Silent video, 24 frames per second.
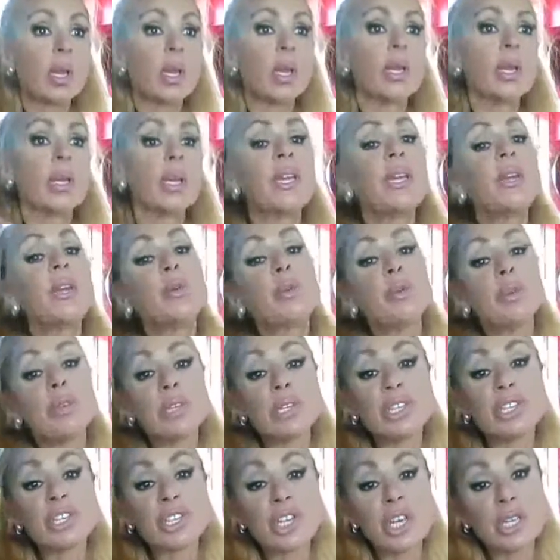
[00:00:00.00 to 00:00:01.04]
he will
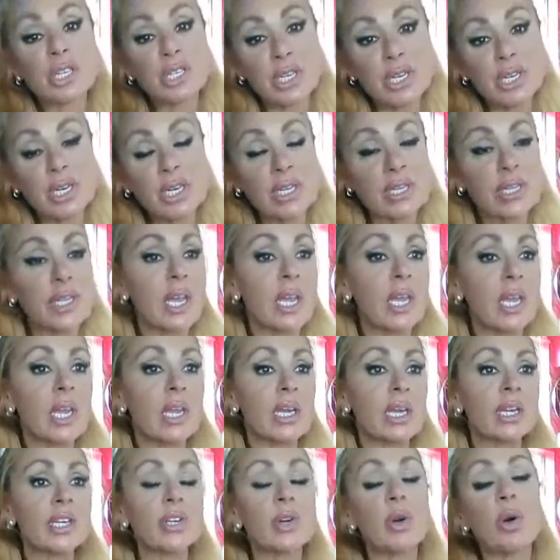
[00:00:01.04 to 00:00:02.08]
ingest anything, and
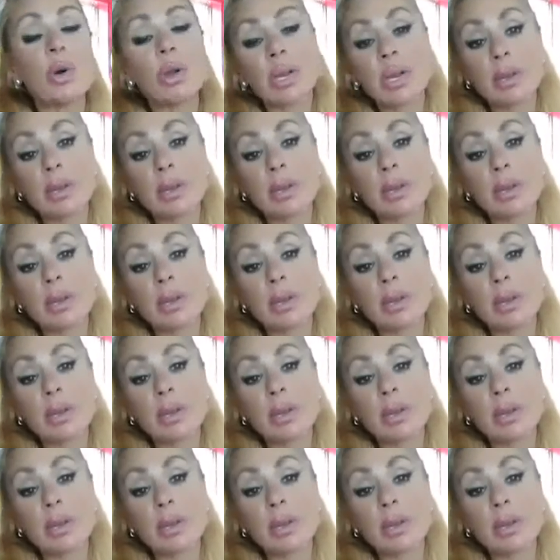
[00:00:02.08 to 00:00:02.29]
I don't want